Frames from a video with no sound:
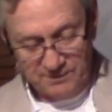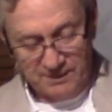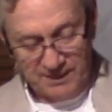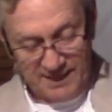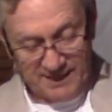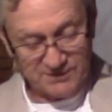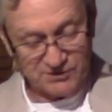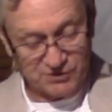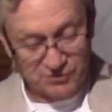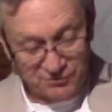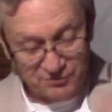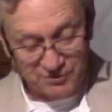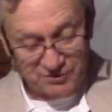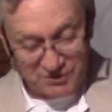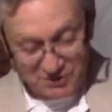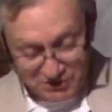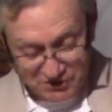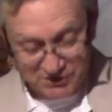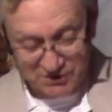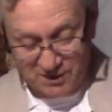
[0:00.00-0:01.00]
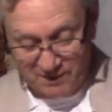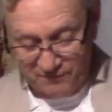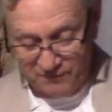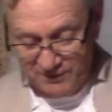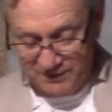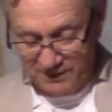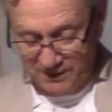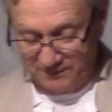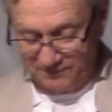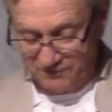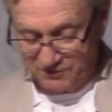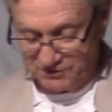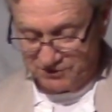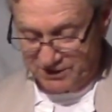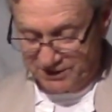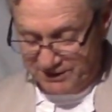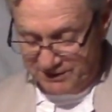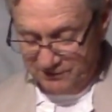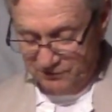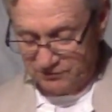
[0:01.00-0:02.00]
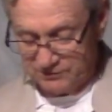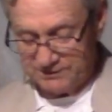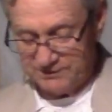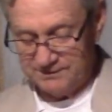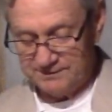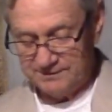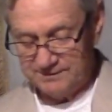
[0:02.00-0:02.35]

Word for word: as to the discovery of his guilt